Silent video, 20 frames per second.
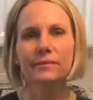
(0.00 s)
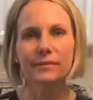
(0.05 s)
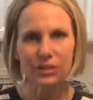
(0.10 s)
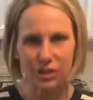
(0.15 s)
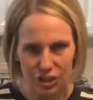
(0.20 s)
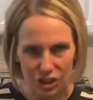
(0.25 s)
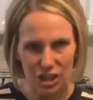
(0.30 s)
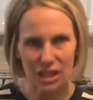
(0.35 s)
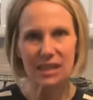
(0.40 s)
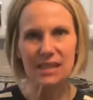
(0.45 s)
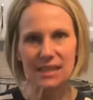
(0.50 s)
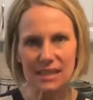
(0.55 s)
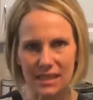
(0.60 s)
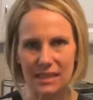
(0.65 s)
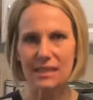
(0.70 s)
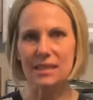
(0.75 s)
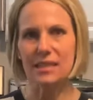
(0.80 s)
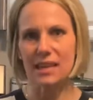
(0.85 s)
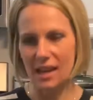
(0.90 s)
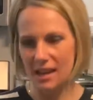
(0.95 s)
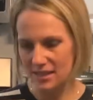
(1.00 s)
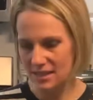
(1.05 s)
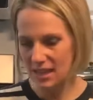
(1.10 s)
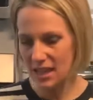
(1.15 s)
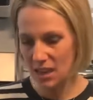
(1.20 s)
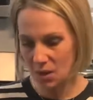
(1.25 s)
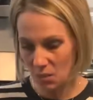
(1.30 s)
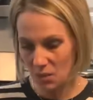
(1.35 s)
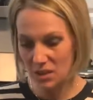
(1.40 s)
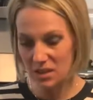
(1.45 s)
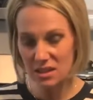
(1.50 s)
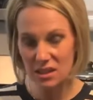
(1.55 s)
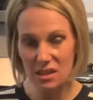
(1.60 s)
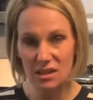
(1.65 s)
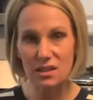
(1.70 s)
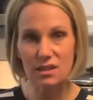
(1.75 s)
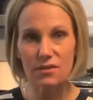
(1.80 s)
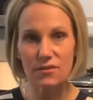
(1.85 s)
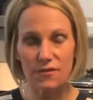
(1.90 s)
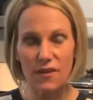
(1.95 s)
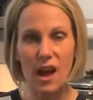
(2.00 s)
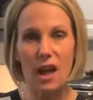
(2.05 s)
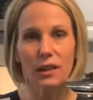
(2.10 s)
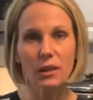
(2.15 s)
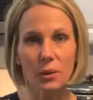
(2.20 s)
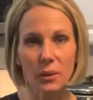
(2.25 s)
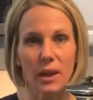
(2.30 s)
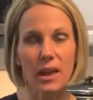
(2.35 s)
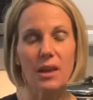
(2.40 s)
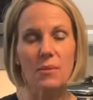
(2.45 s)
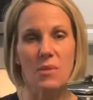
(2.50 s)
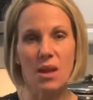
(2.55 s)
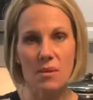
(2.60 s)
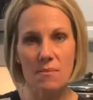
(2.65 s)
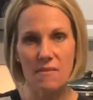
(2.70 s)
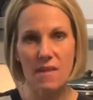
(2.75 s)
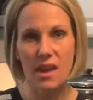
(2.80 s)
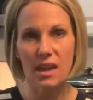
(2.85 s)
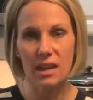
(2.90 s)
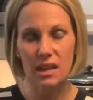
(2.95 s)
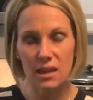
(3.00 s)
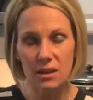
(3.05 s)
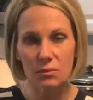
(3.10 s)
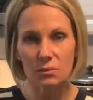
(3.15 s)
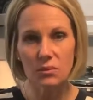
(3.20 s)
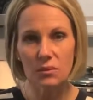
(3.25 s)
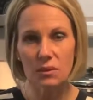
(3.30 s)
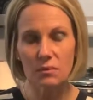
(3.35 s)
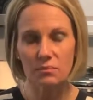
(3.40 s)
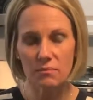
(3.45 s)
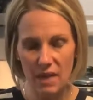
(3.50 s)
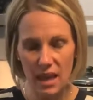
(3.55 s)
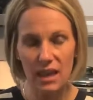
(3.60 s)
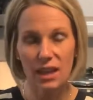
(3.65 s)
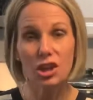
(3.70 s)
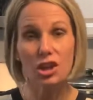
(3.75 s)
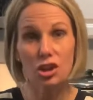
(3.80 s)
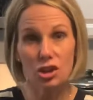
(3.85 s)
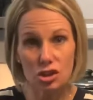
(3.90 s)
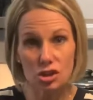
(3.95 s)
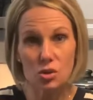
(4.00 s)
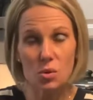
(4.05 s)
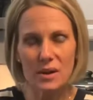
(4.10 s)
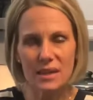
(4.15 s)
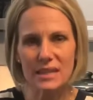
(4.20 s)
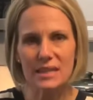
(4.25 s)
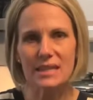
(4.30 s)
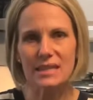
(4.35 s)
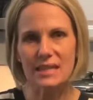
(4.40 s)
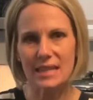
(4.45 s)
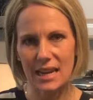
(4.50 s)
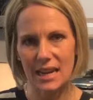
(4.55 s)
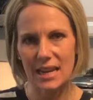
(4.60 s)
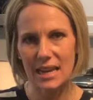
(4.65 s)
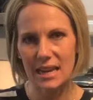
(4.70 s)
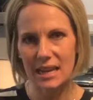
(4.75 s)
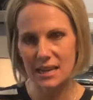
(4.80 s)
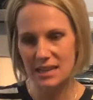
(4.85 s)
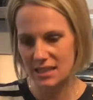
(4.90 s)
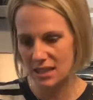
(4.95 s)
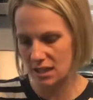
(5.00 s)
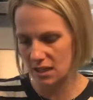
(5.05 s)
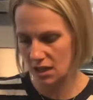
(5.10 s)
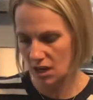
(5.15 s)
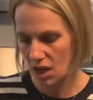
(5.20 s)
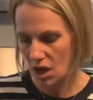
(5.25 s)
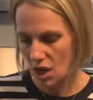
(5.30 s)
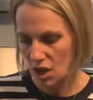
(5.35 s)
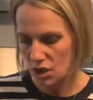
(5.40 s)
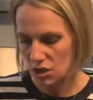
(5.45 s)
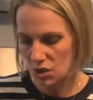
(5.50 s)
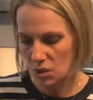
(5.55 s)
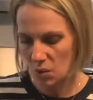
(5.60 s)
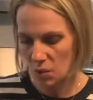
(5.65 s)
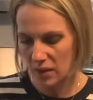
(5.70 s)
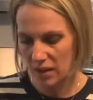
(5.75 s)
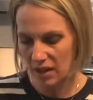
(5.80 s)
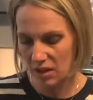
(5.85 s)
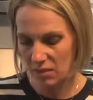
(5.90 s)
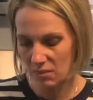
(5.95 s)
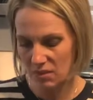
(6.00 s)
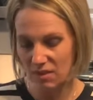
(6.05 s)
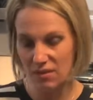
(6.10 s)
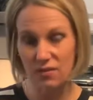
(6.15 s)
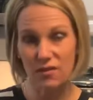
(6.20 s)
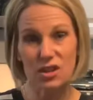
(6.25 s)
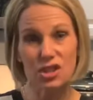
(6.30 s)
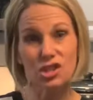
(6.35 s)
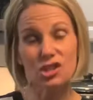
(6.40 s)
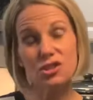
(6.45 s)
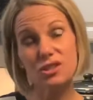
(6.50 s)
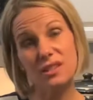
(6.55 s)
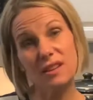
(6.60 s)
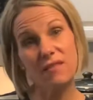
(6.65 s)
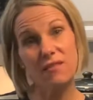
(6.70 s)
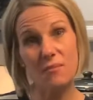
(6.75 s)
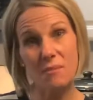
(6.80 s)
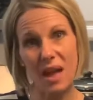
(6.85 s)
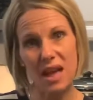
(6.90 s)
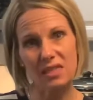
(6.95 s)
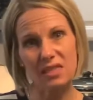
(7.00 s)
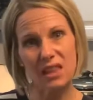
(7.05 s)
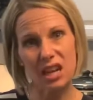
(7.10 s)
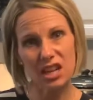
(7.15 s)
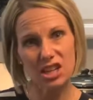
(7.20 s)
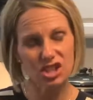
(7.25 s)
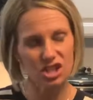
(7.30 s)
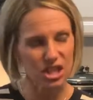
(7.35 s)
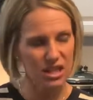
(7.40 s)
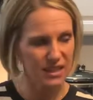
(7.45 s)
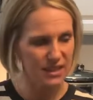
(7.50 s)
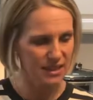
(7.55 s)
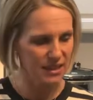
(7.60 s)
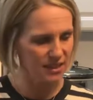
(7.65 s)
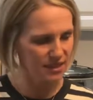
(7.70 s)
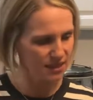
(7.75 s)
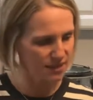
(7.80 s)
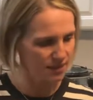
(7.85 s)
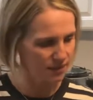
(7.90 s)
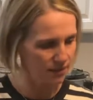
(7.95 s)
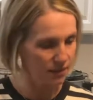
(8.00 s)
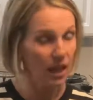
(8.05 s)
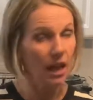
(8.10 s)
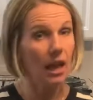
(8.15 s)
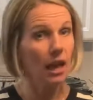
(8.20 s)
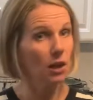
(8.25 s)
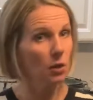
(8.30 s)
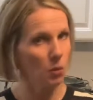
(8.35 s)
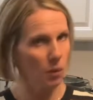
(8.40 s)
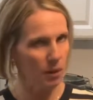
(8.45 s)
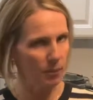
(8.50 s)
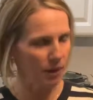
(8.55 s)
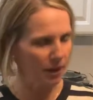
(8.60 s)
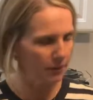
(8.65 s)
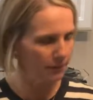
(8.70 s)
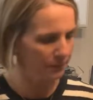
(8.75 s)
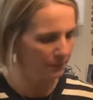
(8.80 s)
Jesus does. He wants us to follow him and make good choices like he did, so we can be fishers of men like Jesus and women.